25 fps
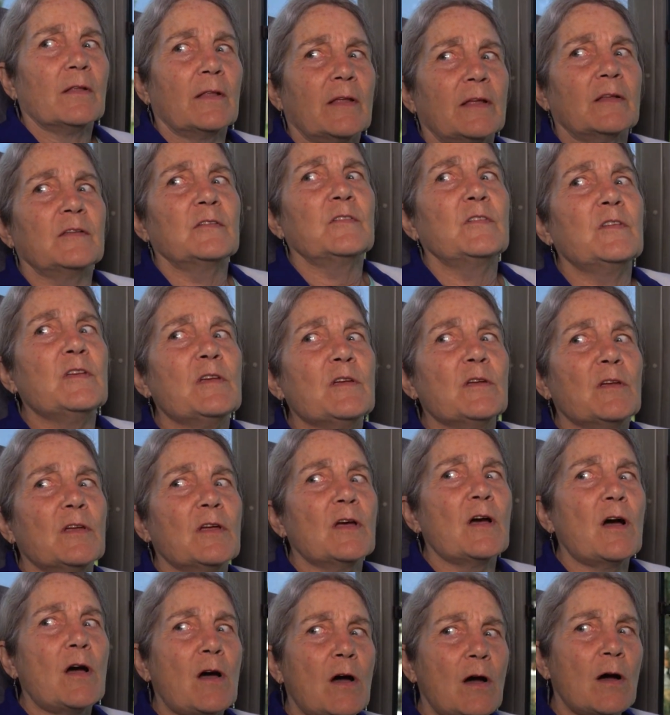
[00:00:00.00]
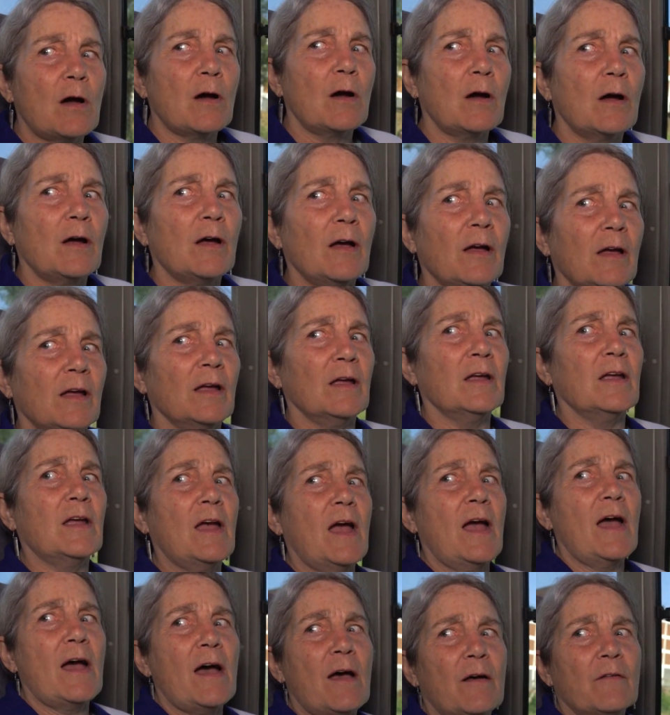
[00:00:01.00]
Let's see, I
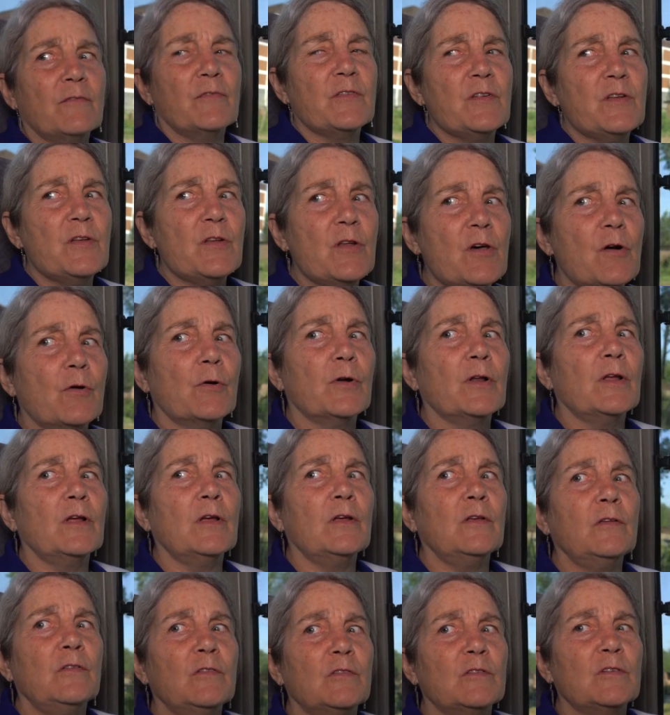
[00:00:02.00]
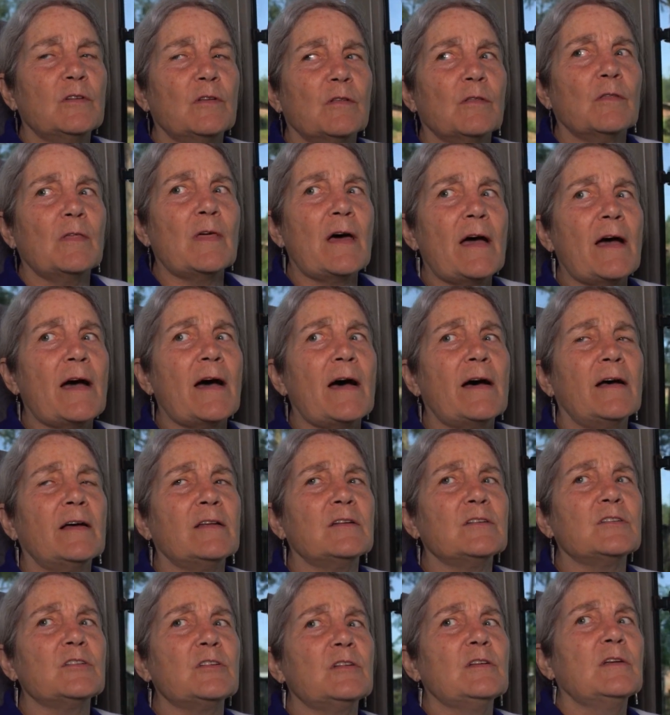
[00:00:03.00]
have noticed
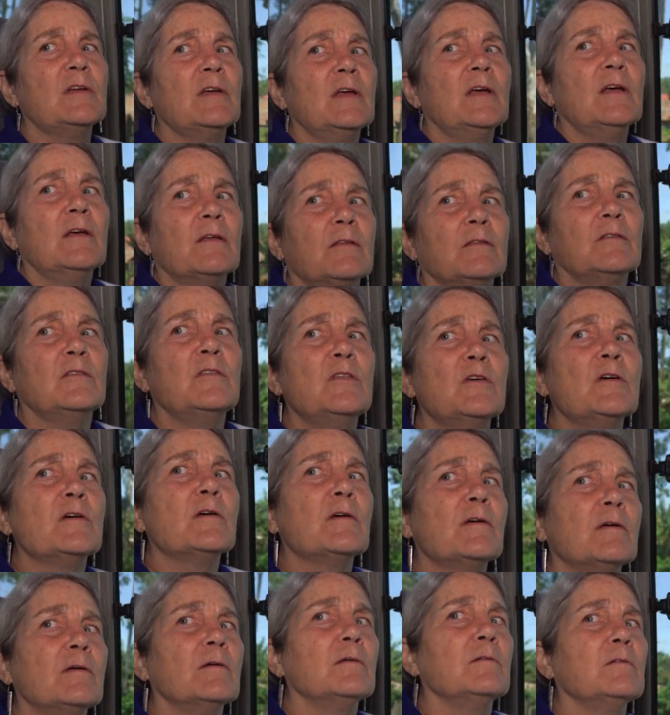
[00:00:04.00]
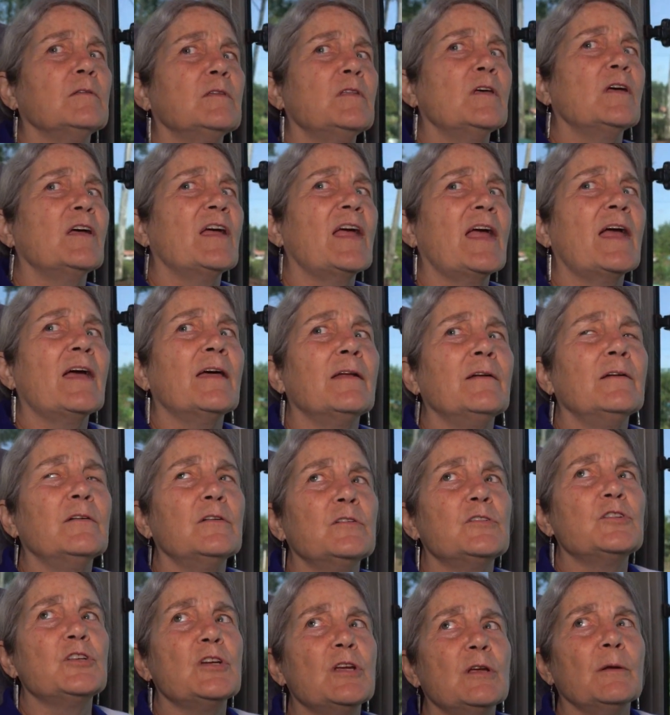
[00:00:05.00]
that the
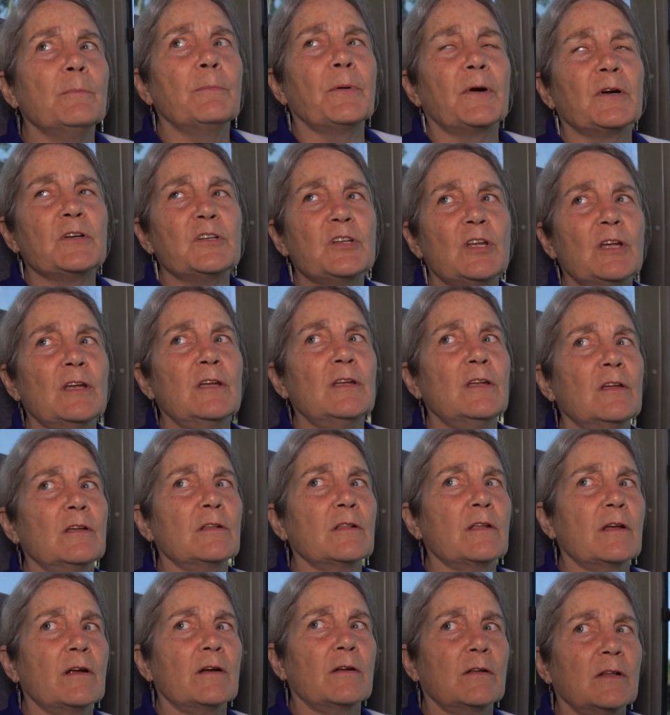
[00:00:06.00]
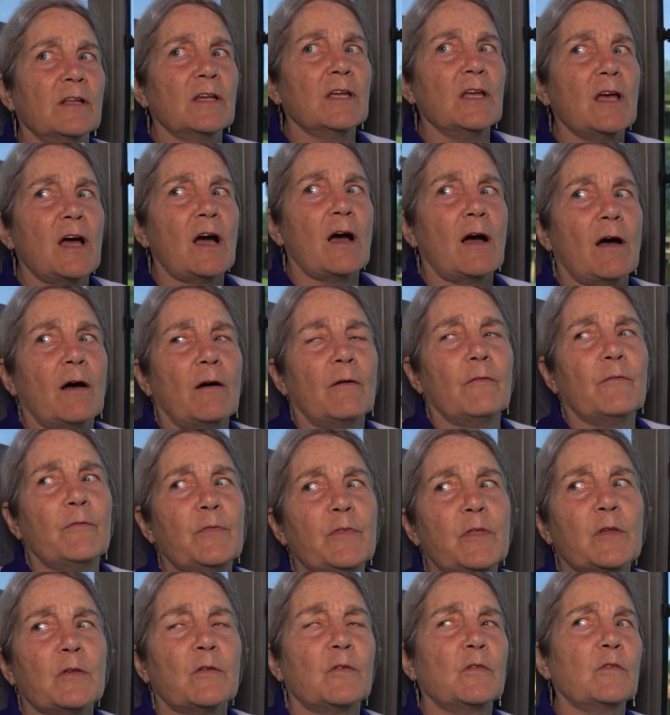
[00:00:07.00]
energy, particularly of
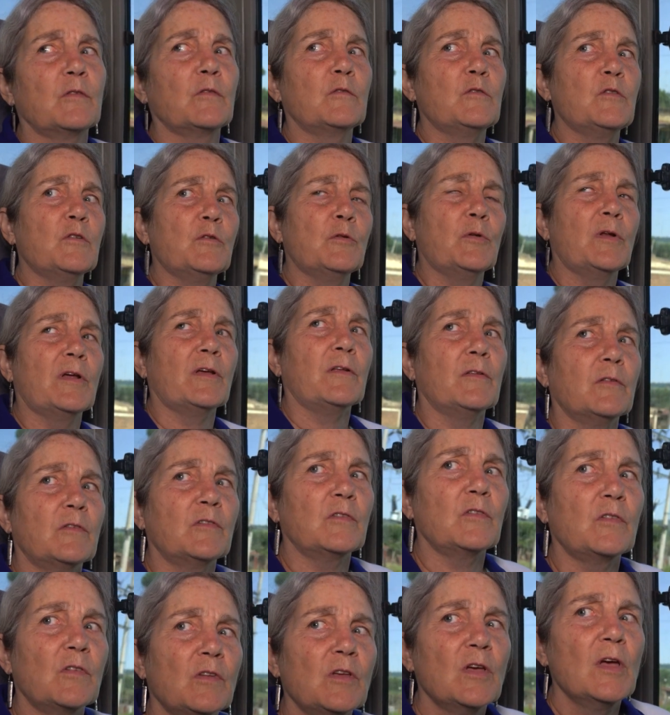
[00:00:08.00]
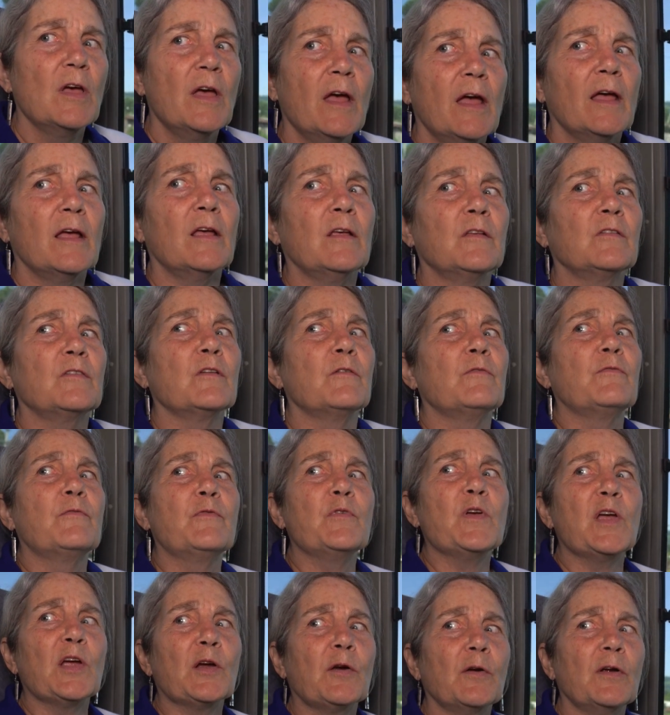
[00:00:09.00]
the students, is a
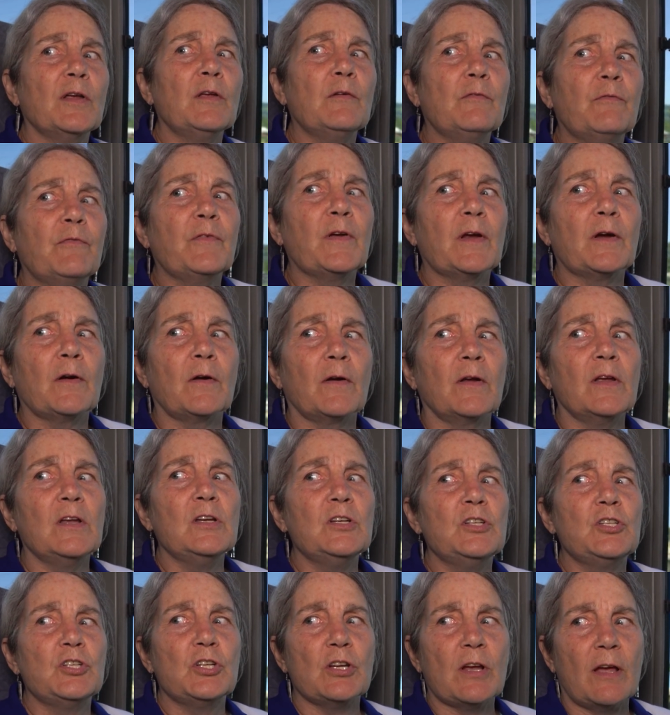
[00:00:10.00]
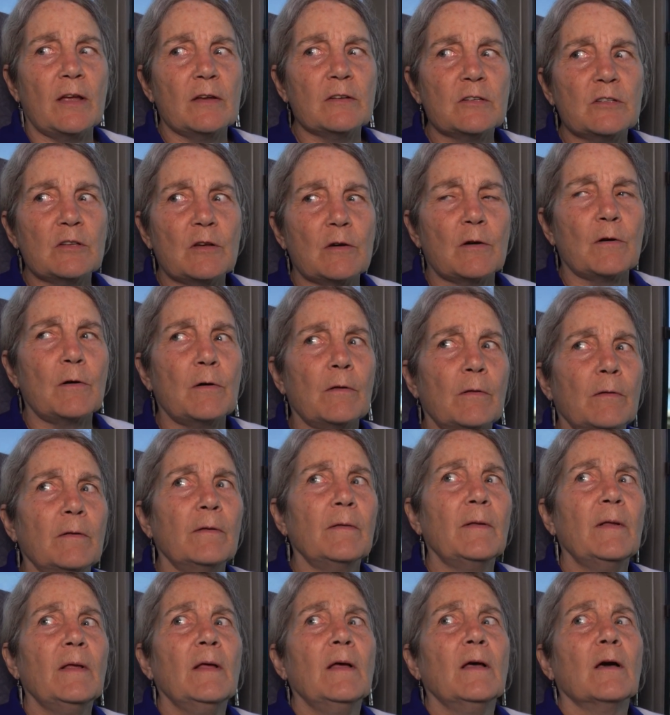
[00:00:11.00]
very, very gentle,
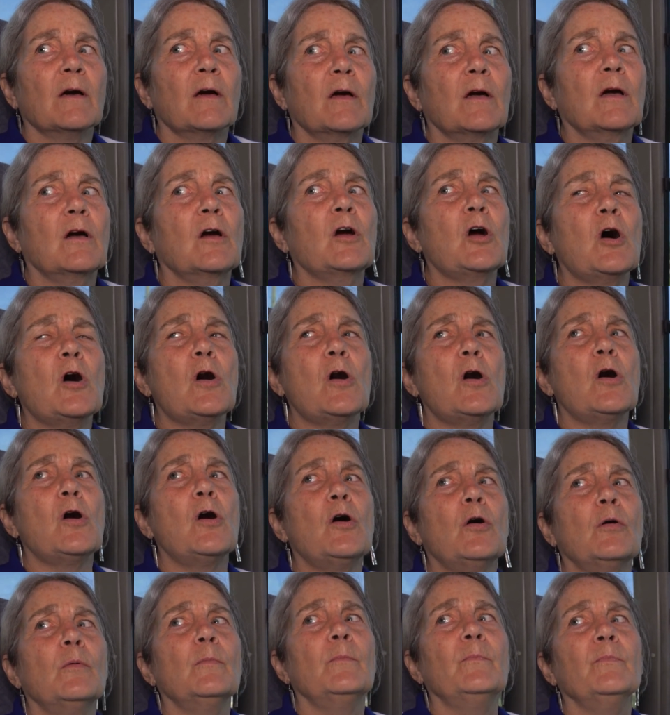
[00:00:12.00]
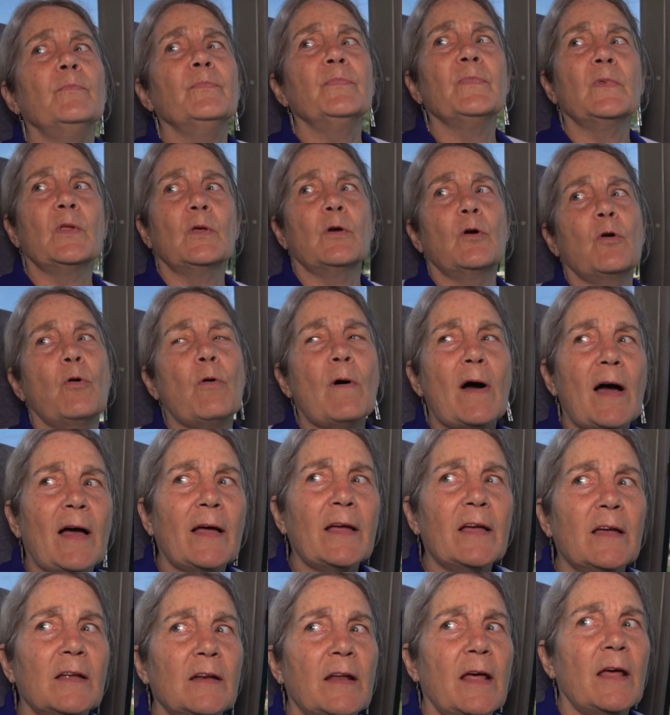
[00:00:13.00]
calm,
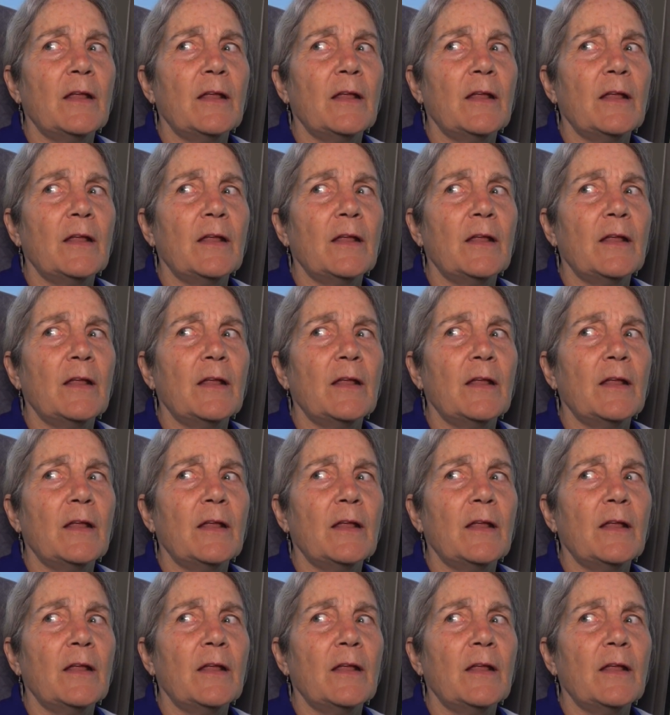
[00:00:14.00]
quiet